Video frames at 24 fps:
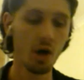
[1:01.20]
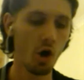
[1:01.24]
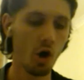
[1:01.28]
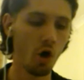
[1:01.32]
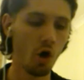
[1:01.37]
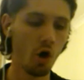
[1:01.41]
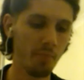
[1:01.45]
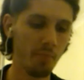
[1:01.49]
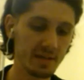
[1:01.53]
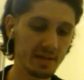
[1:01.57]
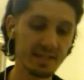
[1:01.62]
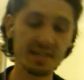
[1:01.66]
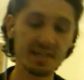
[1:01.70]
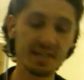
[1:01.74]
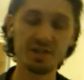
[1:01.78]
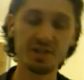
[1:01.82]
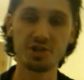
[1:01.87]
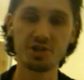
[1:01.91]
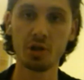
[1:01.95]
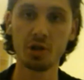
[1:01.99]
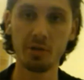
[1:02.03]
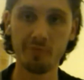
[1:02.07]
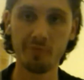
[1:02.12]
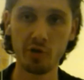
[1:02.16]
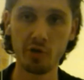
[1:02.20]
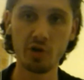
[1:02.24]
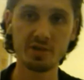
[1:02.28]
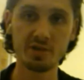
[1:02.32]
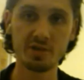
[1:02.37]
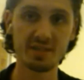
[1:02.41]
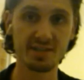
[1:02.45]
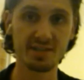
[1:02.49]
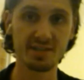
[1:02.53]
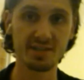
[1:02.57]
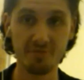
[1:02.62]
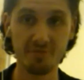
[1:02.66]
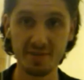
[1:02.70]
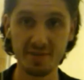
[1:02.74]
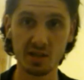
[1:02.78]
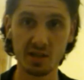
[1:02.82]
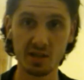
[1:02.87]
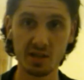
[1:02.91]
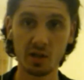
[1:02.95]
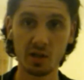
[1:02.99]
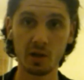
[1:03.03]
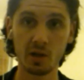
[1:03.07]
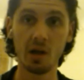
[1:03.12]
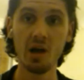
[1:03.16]
on my digital versus
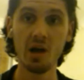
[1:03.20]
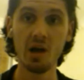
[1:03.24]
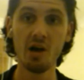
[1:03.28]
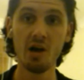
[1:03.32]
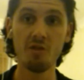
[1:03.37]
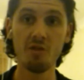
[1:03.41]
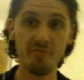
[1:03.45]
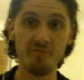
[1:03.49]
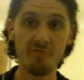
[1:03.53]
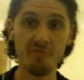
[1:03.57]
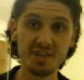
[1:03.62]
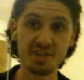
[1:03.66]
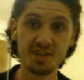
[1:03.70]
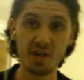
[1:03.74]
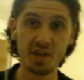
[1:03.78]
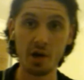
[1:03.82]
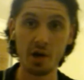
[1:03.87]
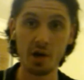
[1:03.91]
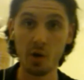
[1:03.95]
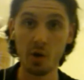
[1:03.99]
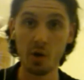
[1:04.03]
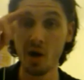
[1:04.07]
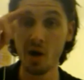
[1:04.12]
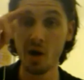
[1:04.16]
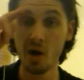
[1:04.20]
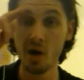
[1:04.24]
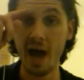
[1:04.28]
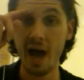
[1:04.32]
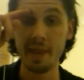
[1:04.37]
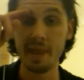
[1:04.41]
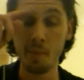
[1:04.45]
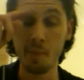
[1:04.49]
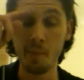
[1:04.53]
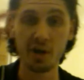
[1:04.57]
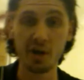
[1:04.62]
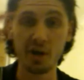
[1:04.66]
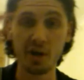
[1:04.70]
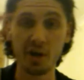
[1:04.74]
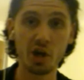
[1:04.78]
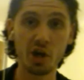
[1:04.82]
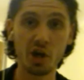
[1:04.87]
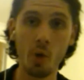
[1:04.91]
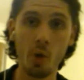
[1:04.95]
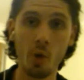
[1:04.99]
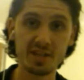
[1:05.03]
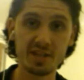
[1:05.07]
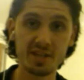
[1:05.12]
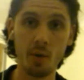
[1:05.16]
physical video, and then we're going to
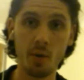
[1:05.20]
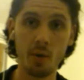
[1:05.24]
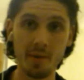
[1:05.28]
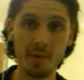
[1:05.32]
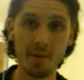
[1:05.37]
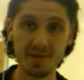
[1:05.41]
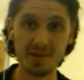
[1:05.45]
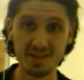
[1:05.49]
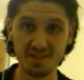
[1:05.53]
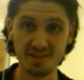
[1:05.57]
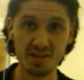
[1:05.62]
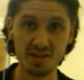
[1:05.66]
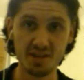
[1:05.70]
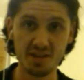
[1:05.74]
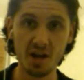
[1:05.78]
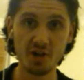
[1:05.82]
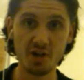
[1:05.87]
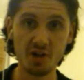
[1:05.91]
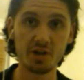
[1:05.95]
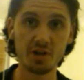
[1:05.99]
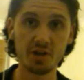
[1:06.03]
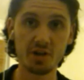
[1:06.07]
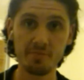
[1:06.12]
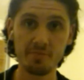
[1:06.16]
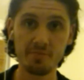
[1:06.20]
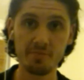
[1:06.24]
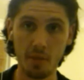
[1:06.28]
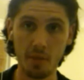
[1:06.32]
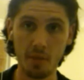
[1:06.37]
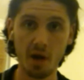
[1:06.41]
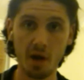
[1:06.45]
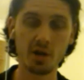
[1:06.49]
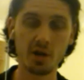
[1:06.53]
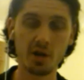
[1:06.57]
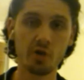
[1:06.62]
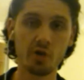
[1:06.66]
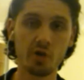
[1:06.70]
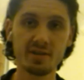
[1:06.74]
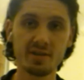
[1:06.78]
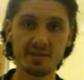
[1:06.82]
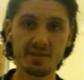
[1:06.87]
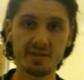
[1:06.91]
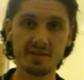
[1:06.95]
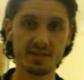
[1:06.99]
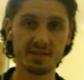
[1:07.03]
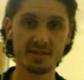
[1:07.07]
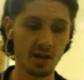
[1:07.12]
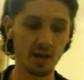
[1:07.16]
go into our discussion, mine and
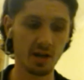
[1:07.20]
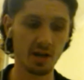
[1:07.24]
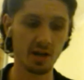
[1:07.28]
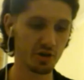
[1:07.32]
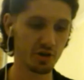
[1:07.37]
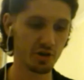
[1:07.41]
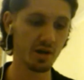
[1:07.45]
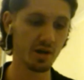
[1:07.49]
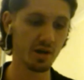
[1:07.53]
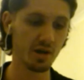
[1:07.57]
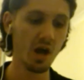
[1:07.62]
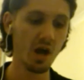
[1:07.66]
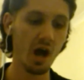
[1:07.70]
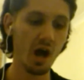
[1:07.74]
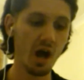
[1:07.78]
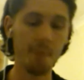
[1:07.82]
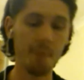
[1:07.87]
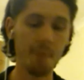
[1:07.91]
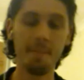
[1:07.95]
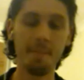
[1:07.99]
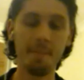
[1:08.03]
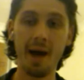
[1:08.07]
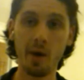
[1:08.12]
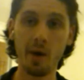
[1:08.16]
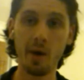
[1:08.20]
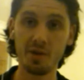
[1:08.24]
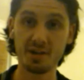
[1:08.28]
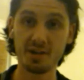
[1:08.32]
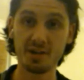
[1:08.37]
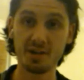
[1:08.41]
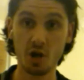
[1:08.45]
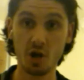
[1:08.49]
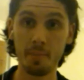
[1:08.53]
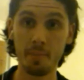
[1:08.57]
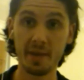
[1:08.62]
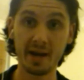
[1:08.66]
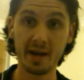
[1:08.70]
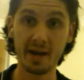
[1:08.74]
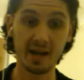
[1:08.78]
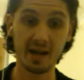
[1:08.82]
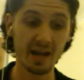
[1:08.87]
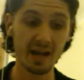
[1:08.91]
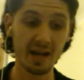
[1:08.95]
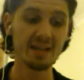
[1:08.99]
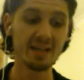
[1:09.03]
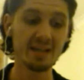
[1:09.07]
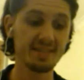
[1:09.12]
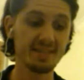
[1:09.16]
Chris's discussion, about the topic
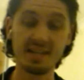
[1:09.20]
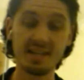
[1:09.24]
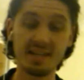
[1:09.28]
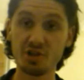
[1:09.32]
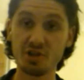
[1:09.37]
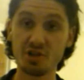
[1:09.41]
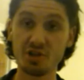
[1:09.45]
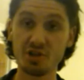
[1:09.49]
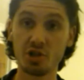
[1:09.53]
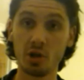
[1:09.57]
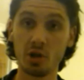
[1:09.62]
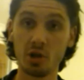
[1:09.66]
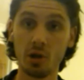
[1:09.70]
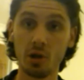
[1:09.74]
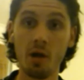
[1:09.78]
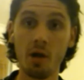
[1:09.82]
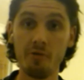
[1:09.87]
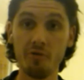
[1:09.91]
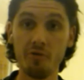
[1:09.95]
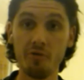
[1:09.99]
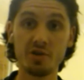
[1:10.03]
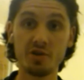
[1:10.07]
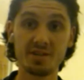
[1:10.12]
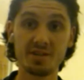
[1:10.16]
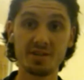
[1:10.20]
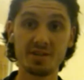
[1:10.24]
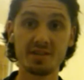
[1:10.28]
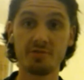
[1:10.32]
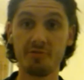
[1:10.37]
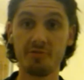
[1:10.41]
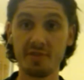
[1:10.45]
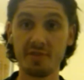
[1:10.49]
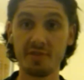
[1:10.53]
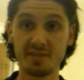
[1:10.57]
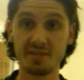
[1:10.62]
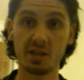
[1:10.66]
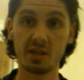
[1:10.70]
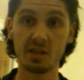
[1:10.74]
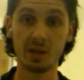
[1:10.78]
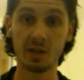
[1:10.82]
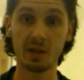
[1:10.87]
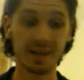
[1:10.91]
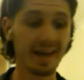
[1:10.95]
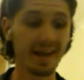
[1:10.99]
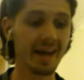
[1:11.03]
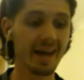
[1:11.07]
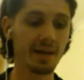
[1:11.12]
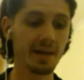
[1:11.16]
digital versus physical
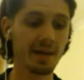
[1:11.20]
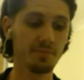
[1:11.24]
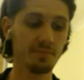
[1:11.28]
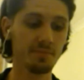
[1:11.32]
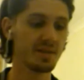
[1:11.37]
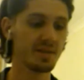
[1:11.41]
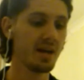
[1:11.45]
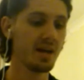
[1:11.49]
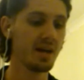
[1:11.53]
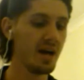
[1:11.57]
games.